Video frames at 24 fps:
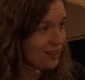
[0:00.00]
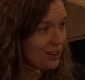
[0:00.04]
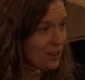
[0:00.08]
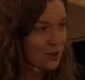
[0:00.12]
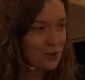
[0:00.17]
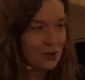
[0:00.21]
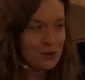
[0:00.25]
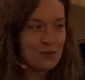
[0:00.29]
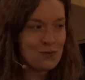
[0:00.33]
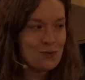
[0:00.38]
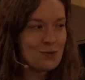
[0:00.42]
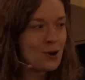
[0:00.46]

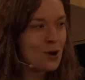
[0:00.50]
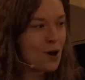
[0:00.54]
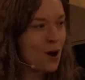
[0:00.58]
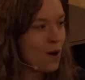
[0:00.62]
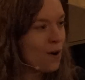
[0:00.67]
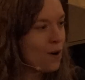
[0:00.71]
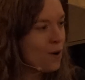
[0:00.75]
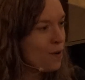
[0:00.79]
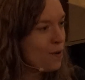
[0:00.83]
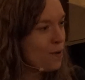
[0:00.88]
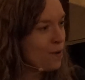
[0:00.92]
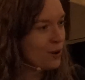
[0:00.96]
You
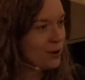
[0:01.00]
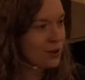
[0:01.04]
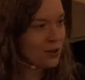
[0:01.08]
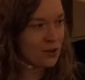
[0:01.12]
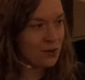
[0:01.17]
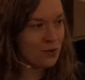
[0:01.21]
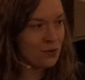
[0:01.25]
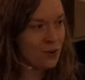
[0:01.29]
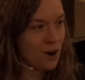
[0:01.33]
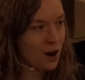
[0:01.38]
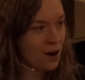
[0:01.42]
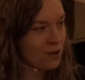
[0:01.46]
know
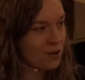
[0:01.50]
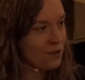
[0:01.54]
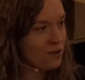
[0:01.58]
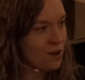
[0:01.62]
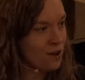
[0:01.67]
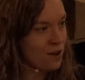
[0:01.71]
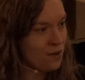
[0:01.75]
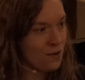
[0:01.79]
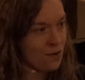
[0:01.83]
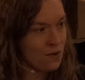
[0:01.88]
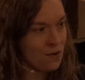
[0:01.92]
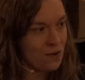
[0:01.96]
you are
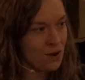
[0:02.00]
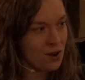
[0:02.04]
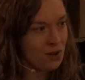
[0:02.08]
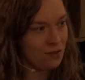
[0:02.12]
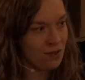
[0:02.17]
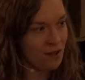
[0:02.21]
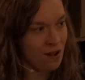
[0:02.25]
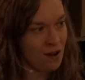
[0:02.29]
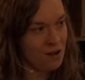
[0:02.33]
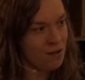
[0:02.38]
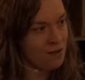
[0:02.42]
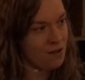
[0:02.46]
no
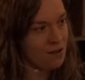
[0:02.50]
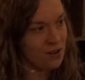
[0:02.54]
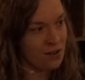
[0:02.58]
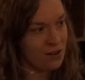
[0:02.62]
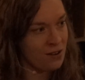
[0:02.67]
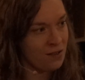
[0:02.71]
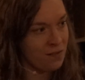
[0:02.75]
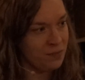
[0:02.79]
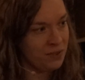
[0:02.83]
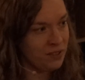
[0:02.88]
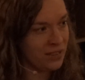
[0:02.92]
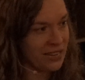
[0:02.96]

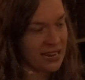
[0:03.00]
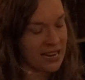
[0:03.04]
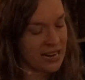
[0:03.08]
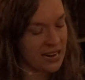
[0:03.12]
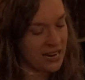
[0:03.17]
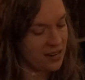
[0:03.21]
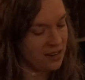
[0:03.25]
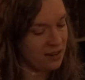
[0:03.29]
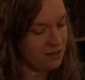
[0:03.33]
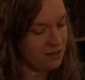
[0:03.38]
longer bleeding